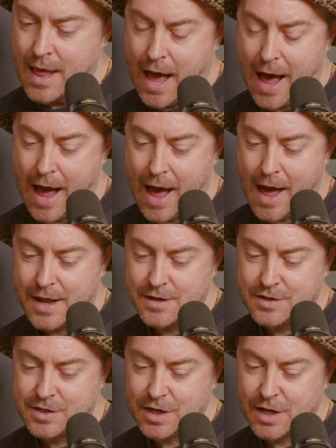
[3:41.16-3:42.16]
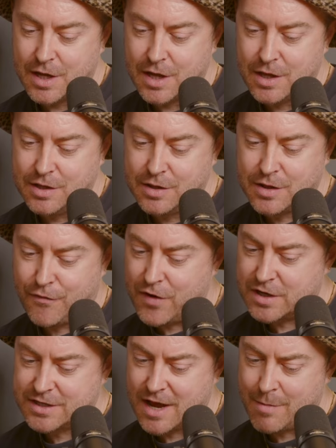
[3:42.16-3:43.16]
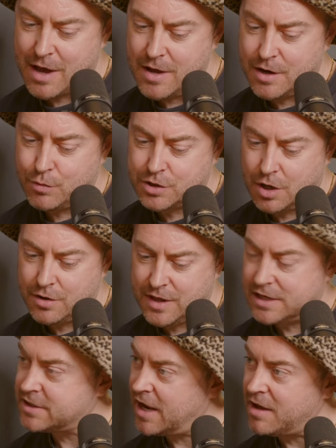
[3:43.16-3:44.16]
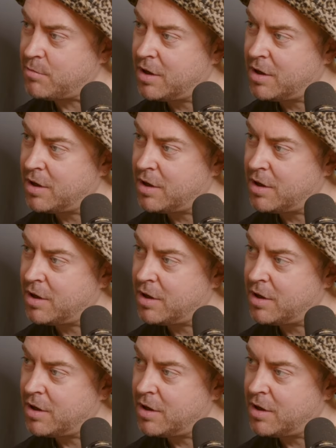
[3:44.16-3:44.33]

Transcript: And the first time I heard it was on this tape.